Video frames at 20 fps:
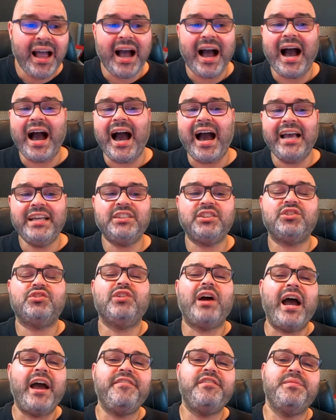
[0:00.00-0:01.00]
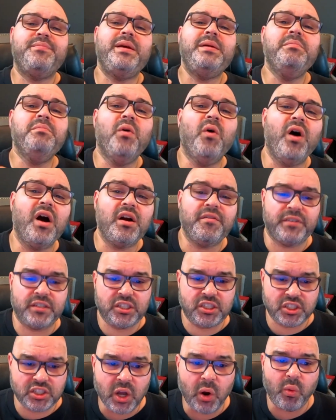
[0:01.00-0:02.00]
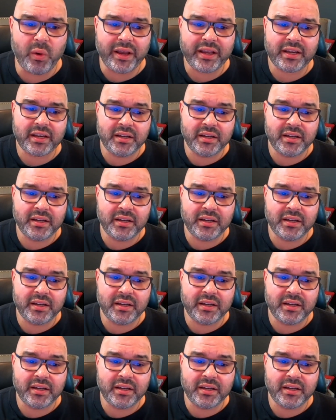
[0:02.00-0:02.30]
I strive to be more of a Stoic,